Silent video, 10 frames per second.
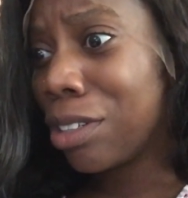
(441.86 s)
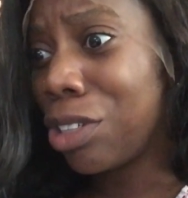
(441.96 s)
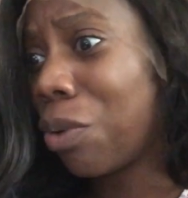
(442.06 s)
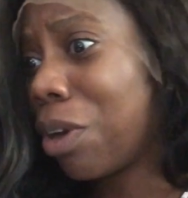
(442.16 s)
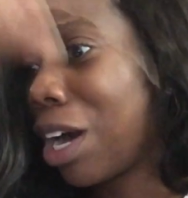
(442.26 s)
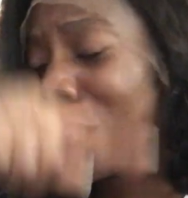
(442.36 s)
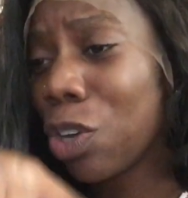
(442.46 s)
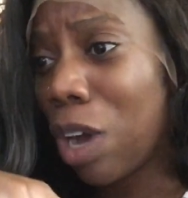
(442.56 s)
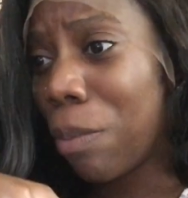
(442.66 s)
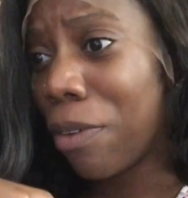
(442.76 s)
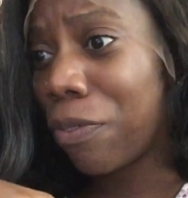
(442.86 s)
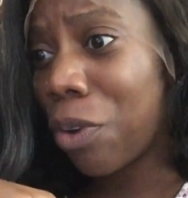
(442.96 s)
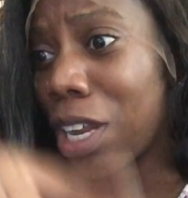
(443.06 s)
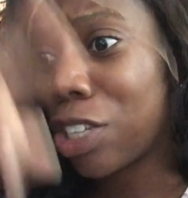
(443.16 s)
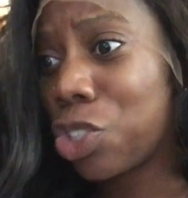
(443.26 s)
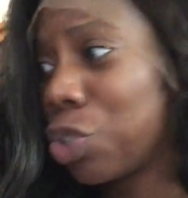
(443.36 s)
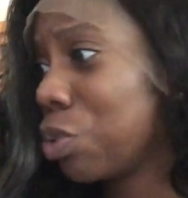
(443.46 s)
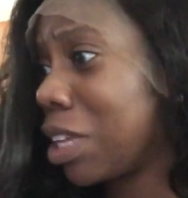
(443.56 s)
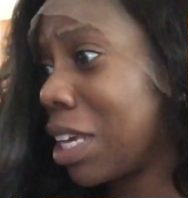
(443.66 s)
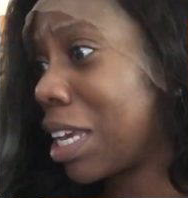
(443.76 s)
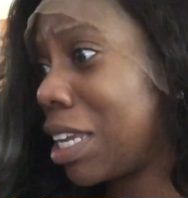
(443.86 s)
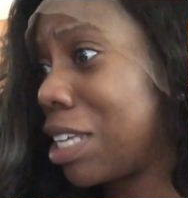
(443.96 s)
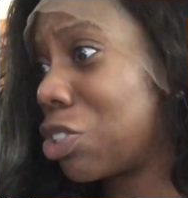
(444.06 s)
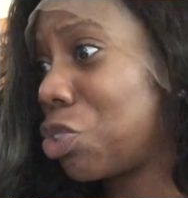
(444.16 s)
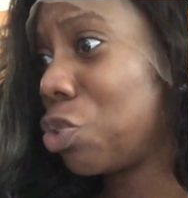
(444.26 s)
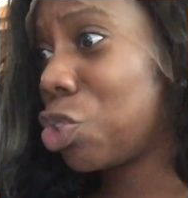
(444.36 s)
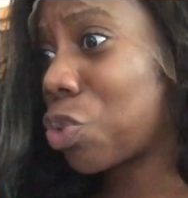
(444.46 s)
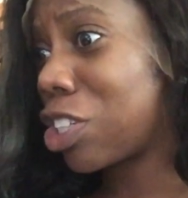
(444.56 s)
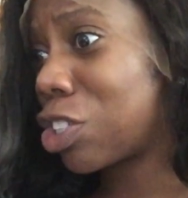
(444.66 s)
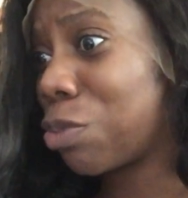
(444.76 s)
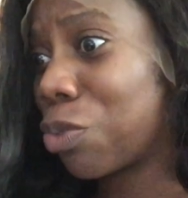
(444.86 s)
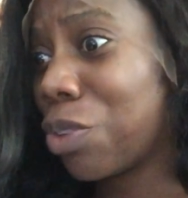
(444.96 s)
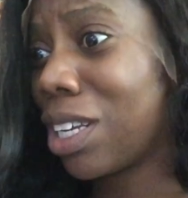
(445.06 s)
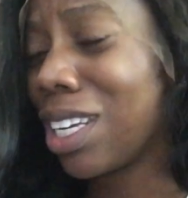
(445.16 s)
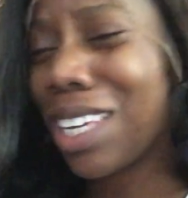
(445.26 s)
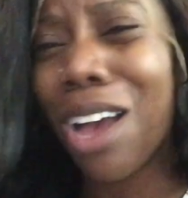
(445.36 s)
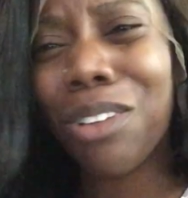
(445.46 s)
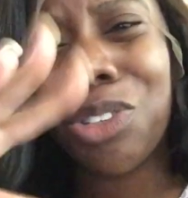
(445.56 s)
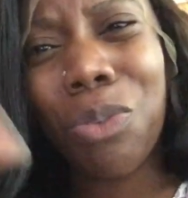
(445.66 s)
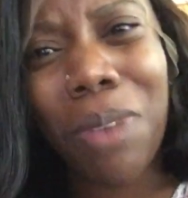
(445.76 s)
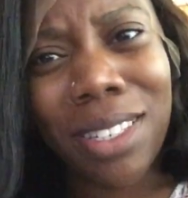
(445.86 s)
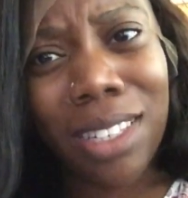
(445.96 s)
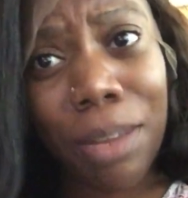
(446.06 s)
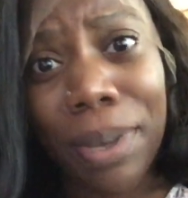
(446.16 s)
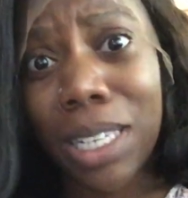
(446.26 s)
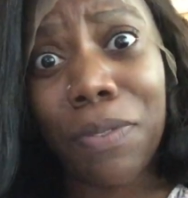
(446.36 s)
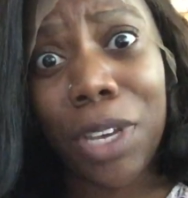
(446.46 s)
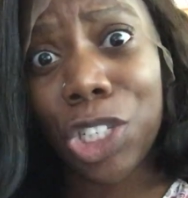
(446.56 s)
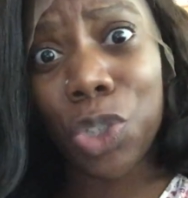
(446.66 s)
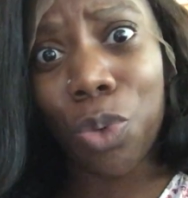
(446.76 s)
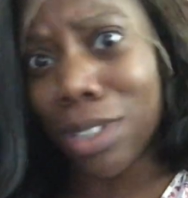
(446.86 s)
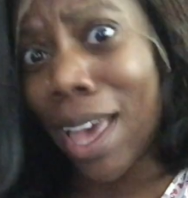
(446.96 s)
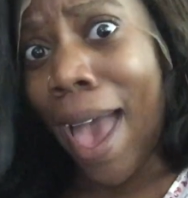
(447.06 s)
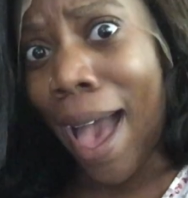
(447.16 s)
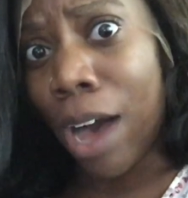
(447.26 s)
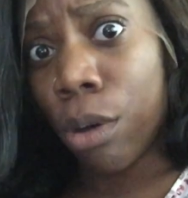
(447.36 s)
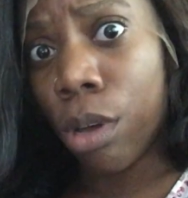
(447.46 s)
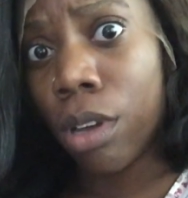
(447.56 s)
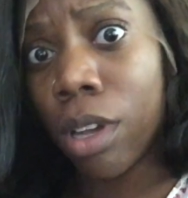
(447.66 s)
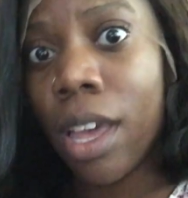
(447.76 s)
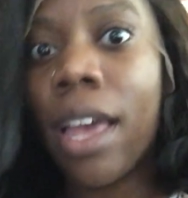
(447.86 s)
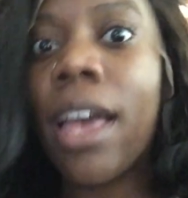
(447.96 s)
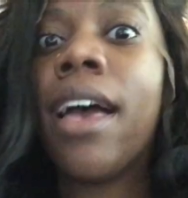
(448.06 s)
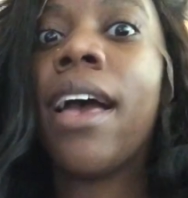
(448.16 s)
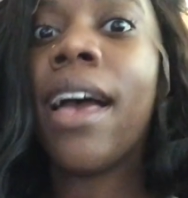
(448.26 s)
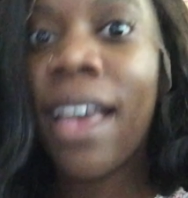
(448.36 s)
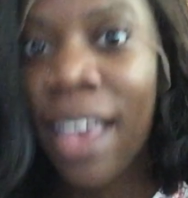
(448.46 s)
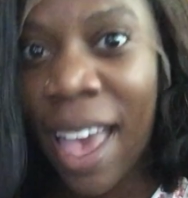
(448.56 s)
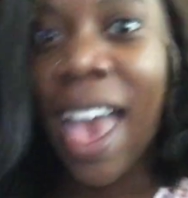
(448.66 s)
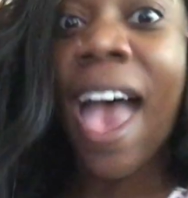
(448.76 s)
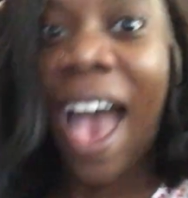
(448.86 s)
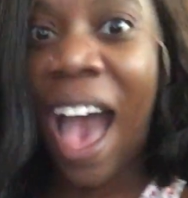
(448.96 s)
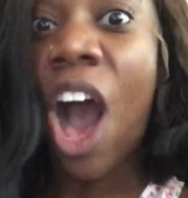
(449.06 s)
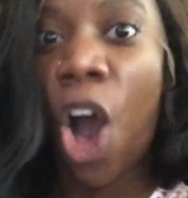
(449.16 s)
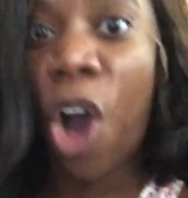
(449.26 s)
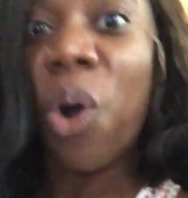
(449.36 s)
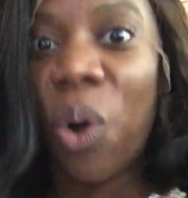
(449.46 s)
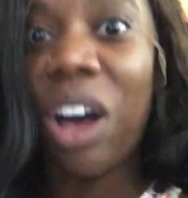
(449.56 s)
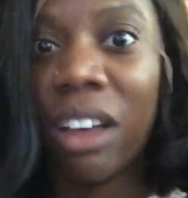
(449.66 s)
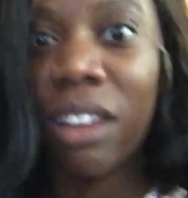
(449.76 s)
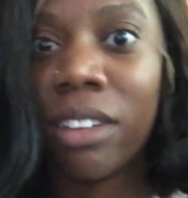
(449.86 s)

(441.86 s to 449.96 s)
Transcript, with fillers: your other woman for that you thinking is a new treasure. But, really, y'all two messed up individuals. How? How?